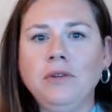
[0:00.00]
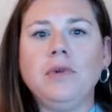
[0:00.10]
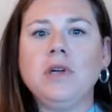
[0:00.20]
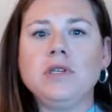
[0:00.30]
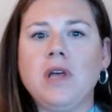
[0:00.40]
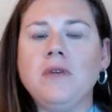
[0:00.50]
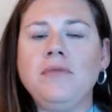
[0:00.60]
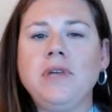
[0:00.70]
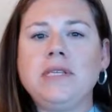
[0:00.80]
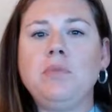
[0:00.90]
First
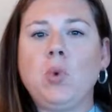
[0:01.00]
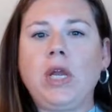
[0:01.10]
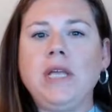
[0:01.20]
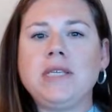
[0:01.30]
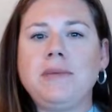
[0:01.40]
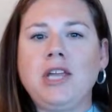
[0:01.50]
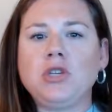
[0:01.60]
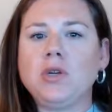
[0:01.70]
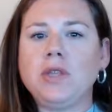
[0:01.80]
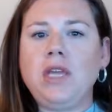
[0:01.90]
off, it's important to make
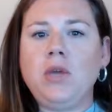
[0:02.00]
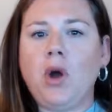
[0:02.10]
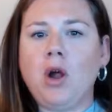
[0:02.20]
sure that you